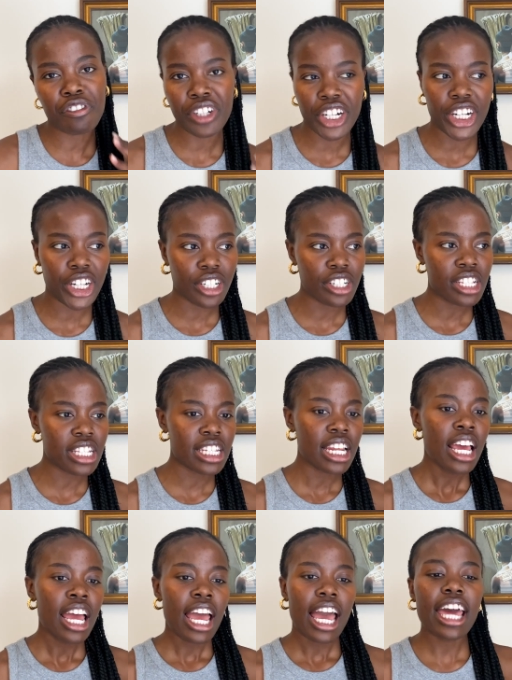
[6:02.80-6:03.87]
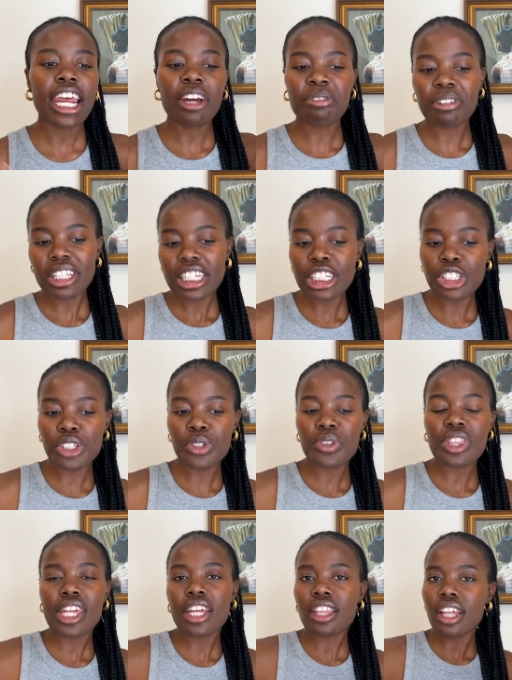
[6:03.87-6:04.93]
first. And I really do
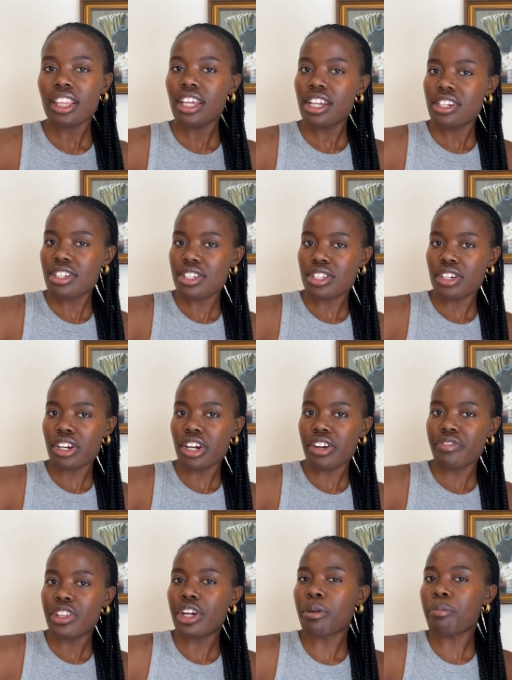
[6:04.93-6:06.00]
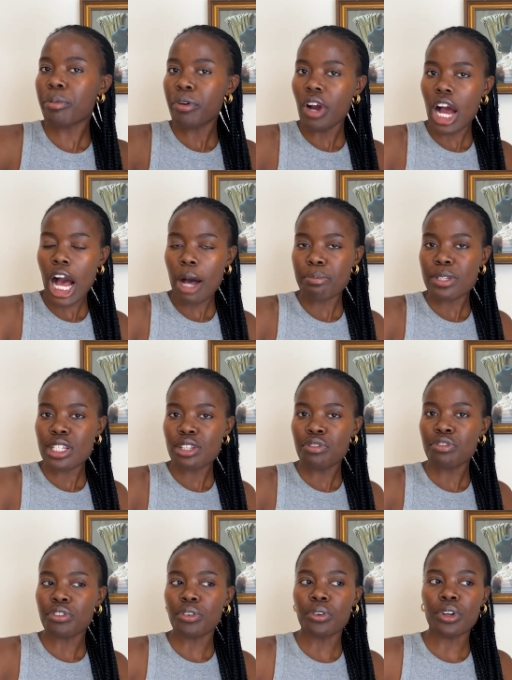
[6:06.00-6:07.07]
think that they deserve their props
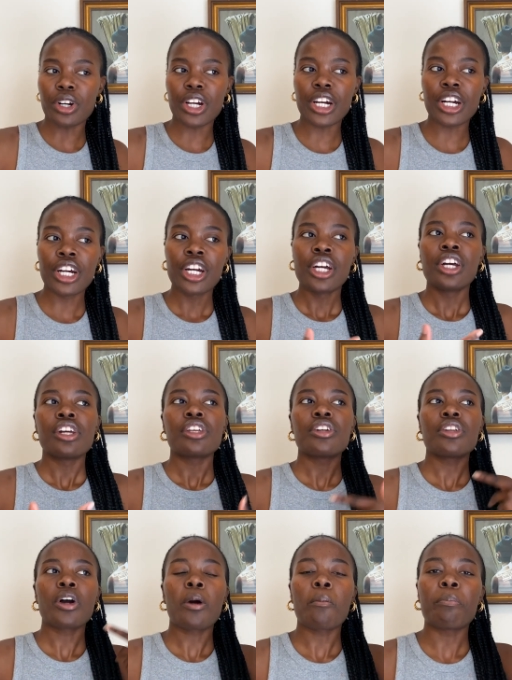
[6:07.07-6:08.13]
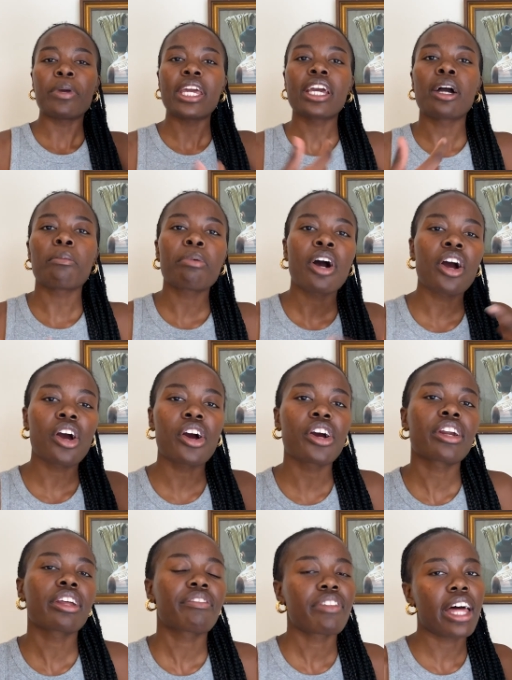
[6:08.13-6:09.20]
for you know, being a
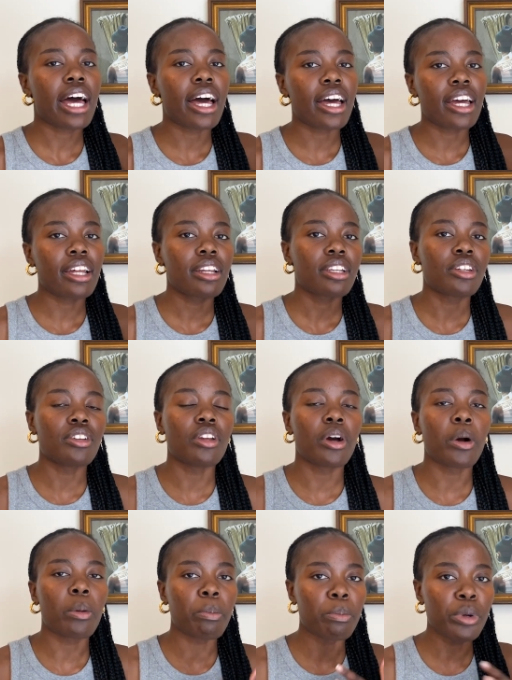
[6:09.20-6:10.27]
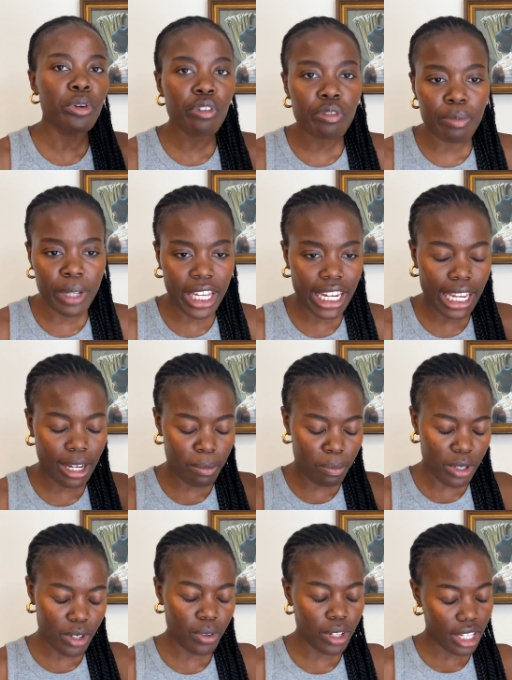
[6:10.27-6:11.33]
part of that, you know, movement in
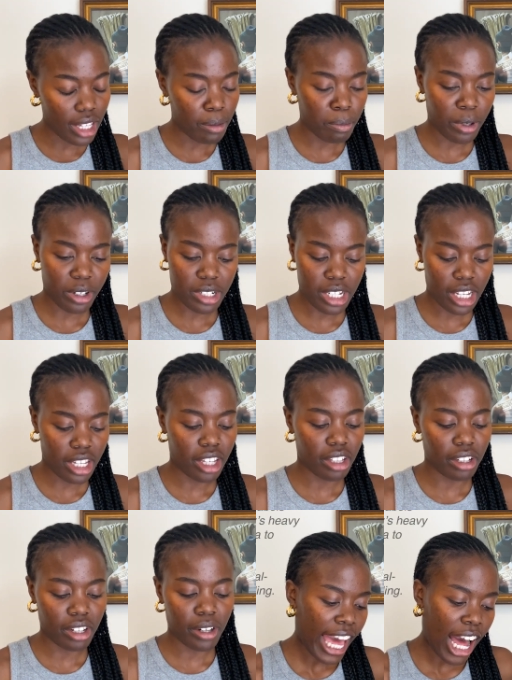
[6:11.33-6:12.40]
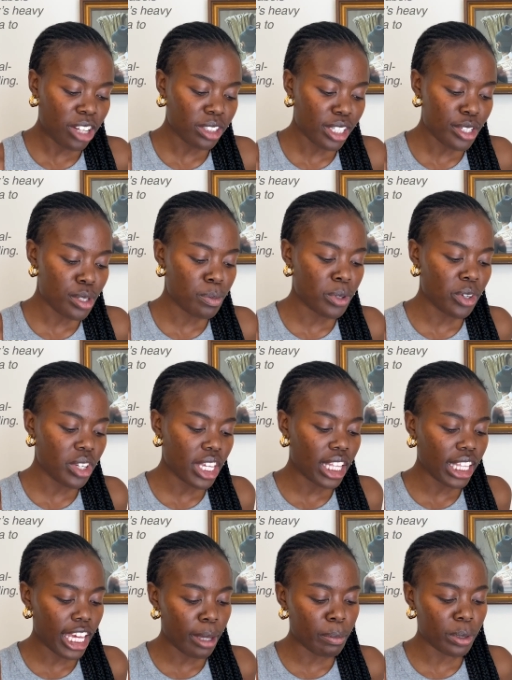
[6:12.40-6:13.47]
beauty in particular. Countless beauty
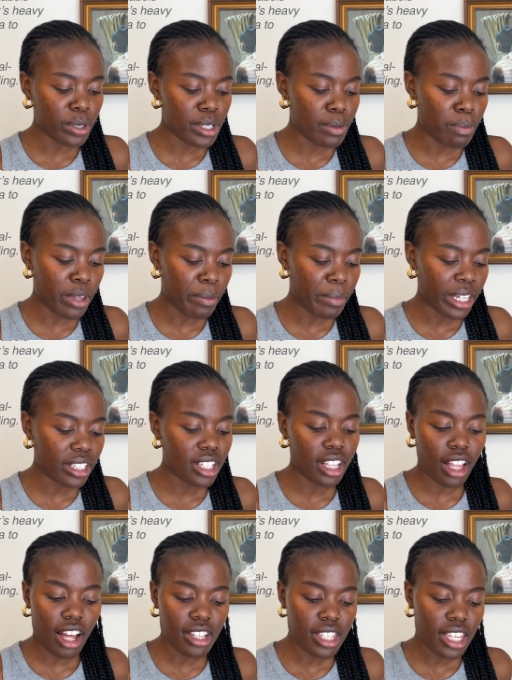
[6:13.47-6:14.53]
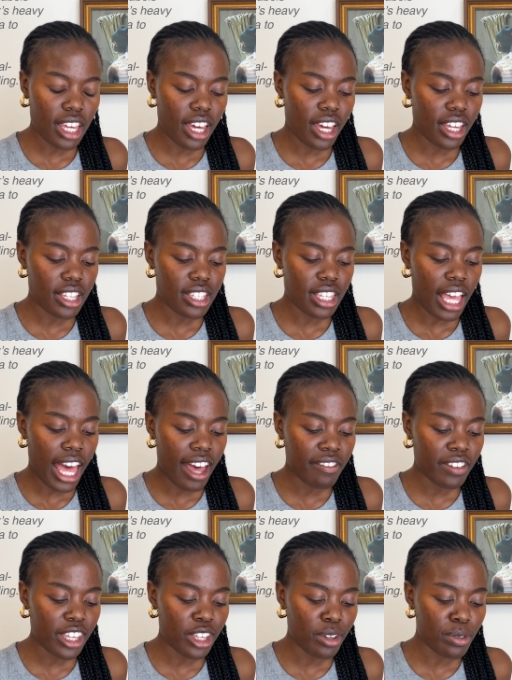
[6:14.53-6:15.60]
labels mimicked Glossier's
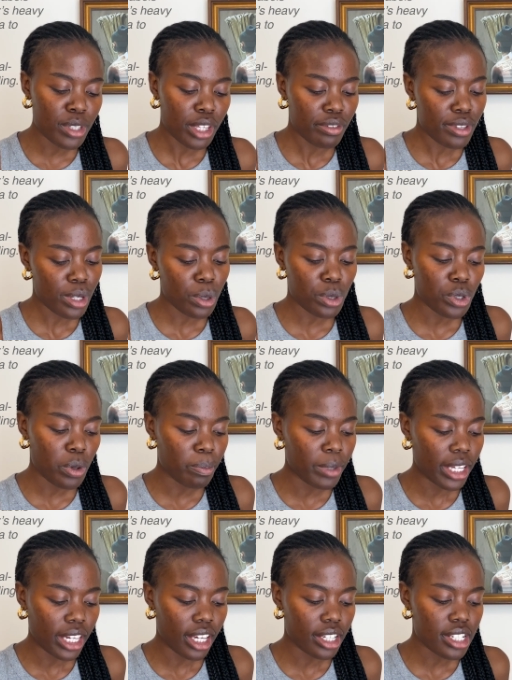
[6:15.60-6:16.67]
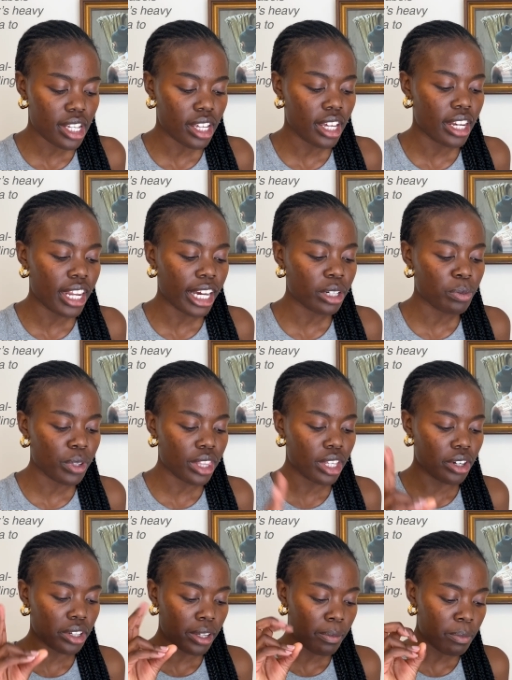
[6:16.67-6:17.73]
heavy use of social media to connect with
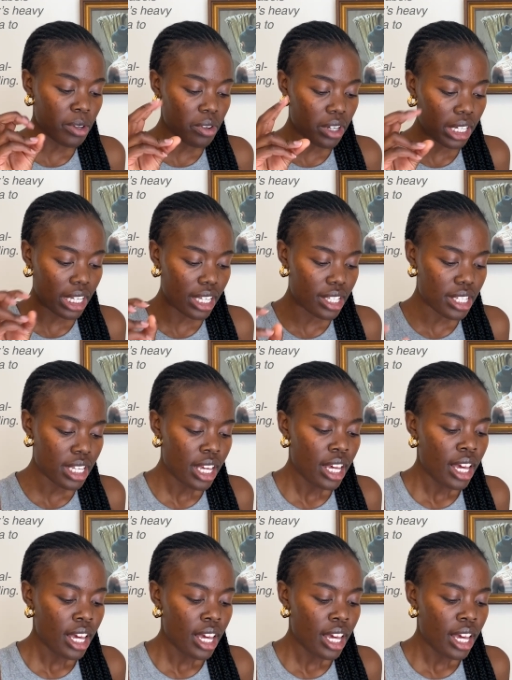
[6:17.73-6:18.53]
their communities,